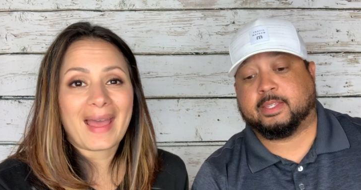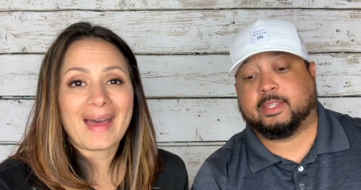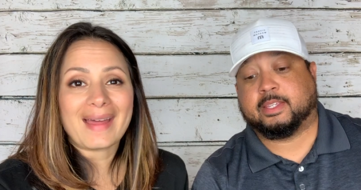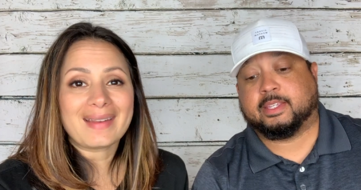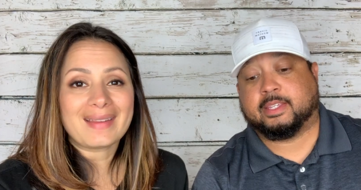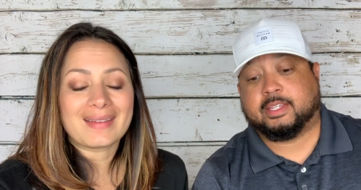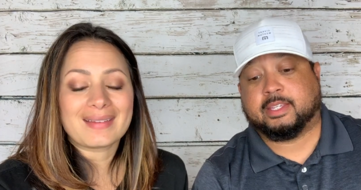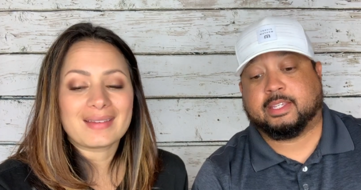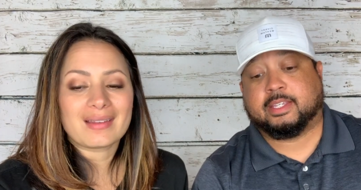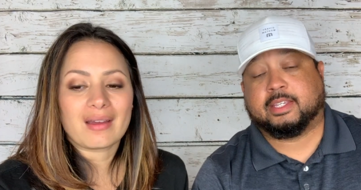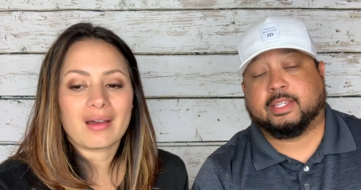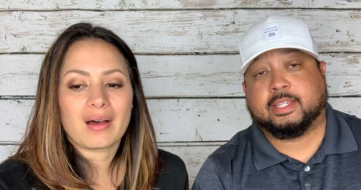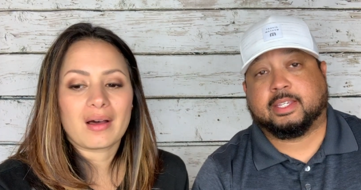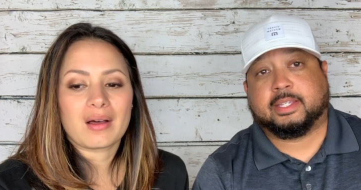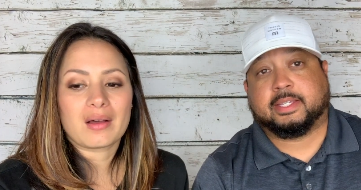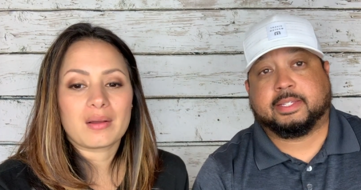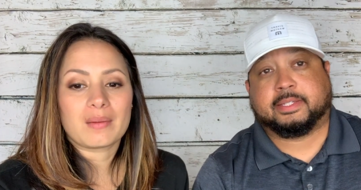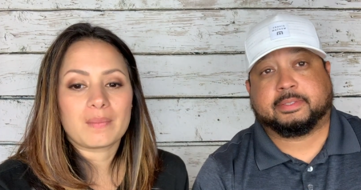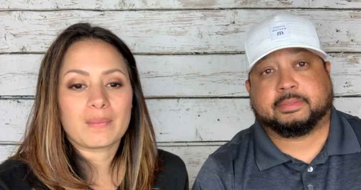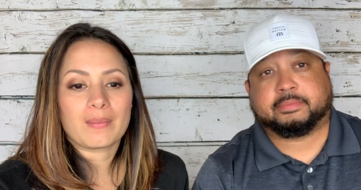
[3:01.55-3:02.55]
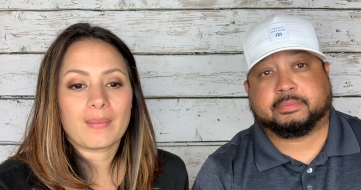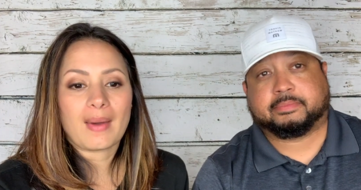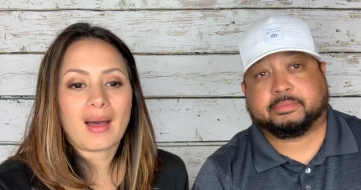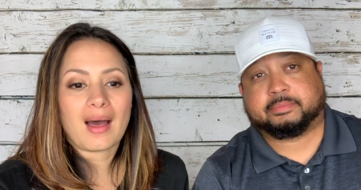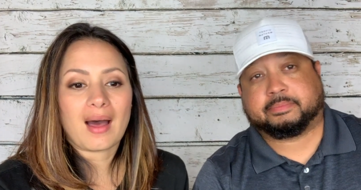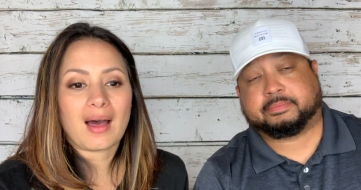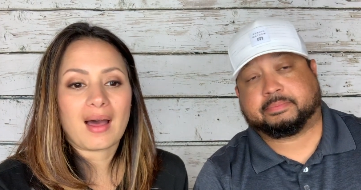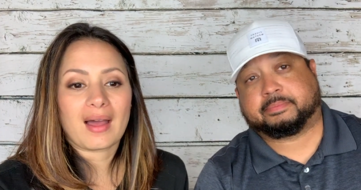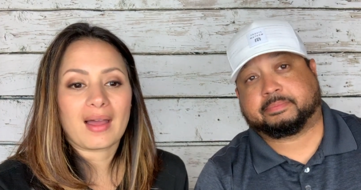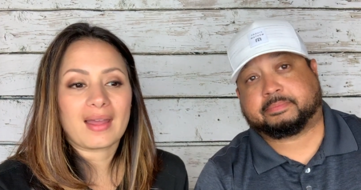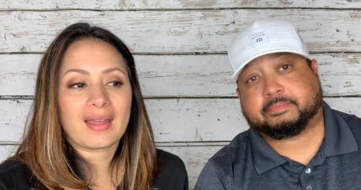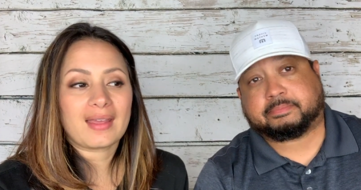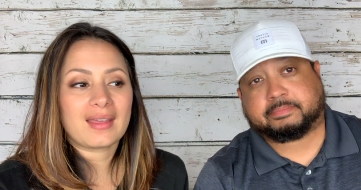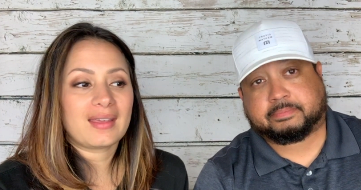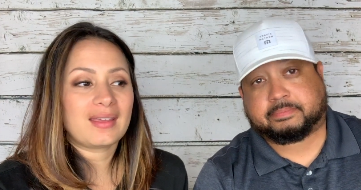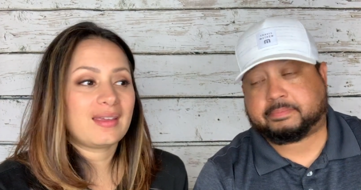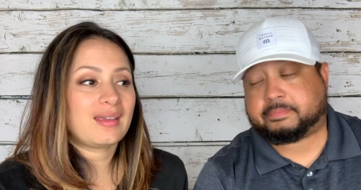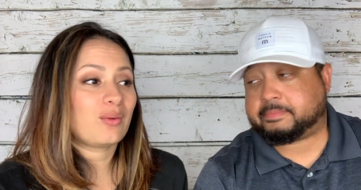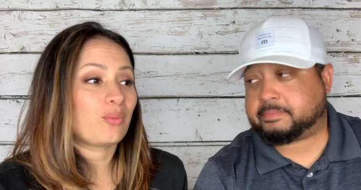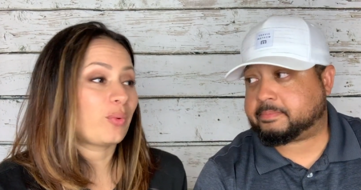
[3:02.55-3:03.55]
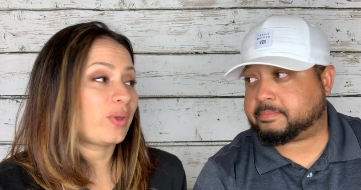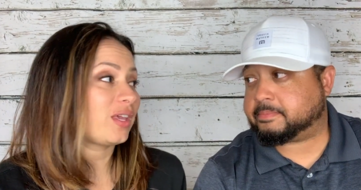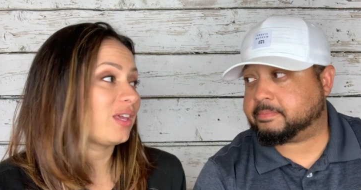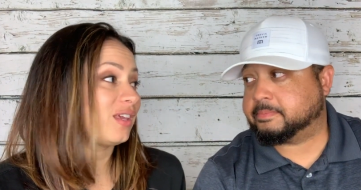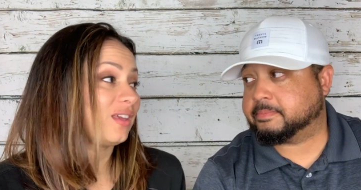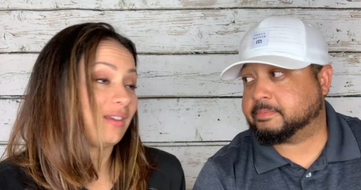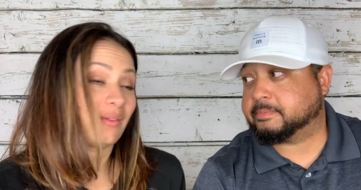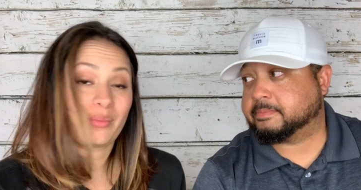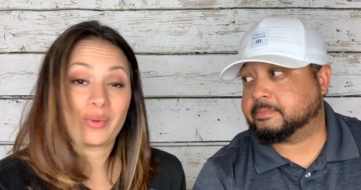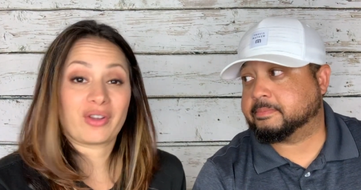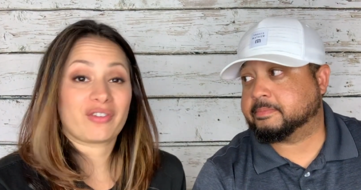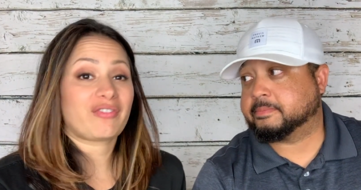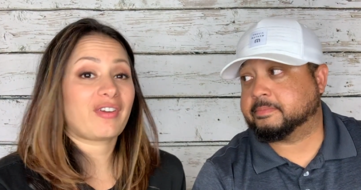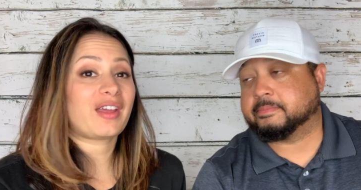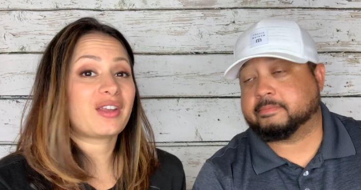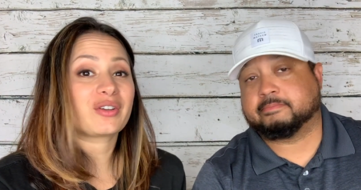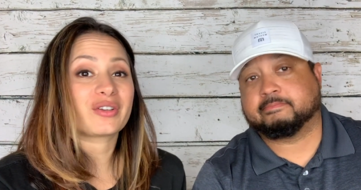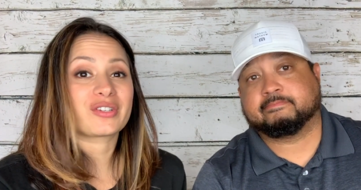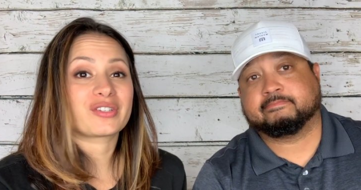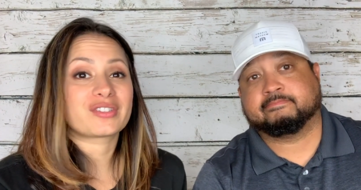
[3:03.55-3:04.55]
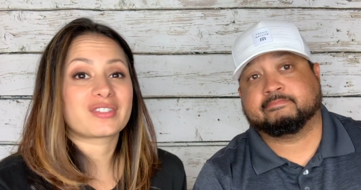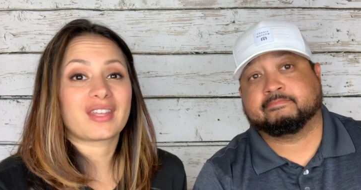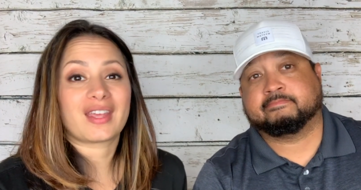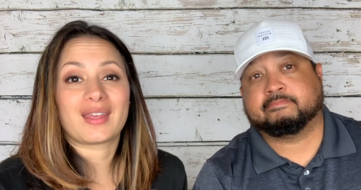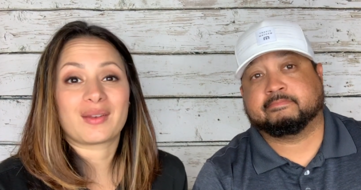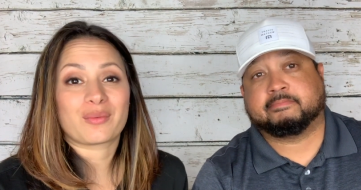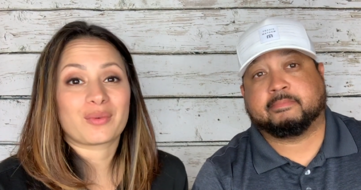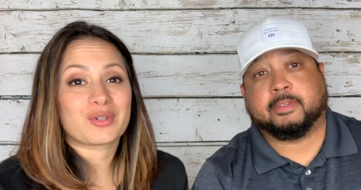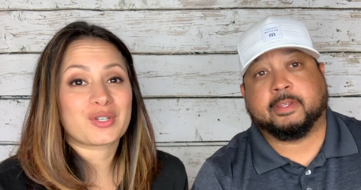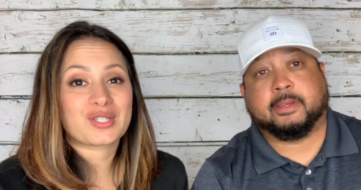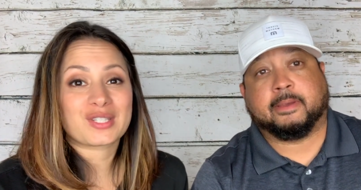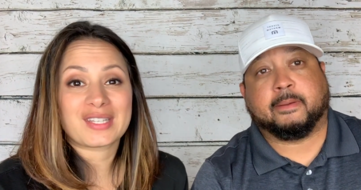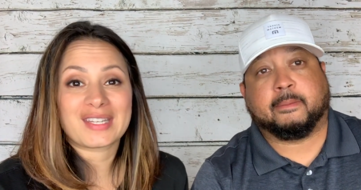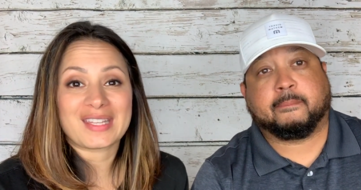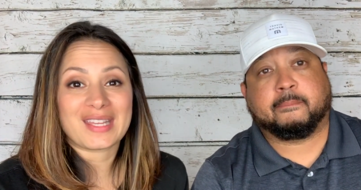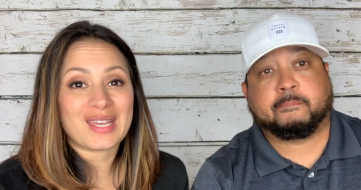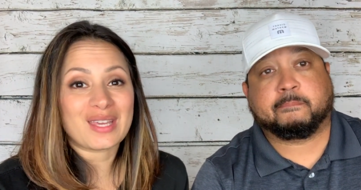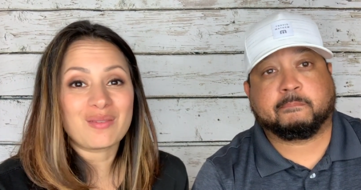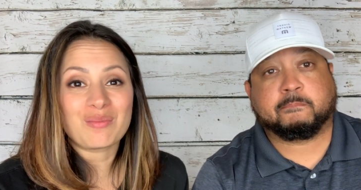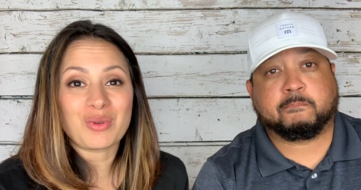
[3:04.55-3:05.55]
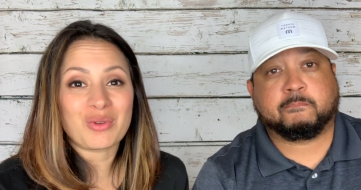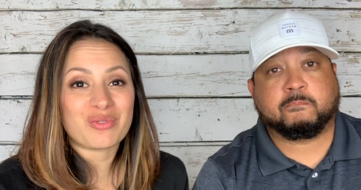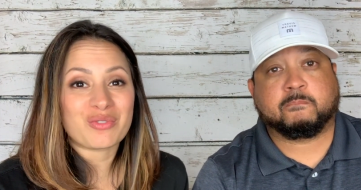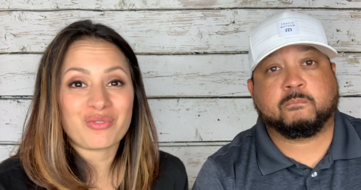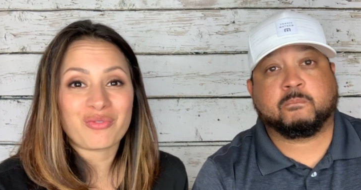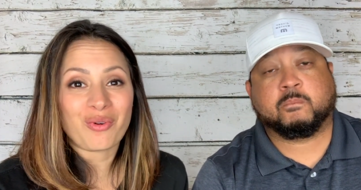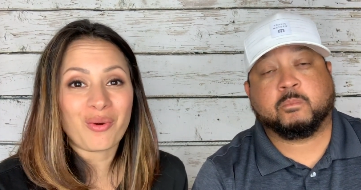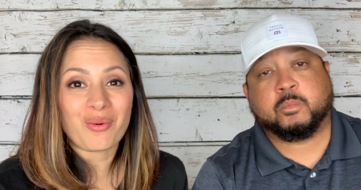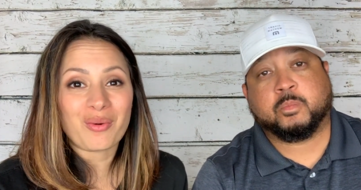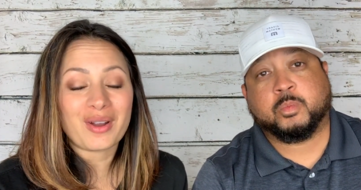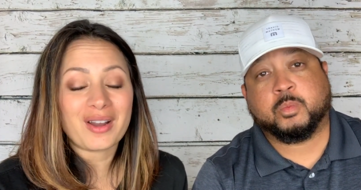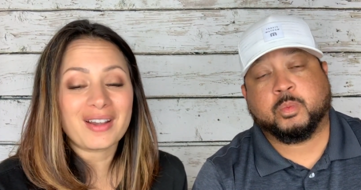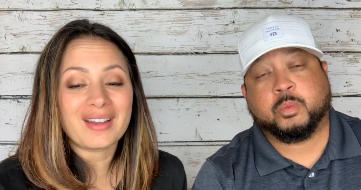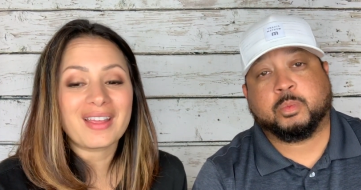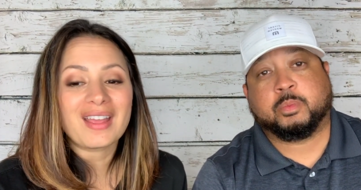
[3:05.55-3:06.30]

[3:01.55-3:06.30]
Speaker 1: at it. Um, I, we, we are fighters, and we're just yeah. gonna keep moving forward.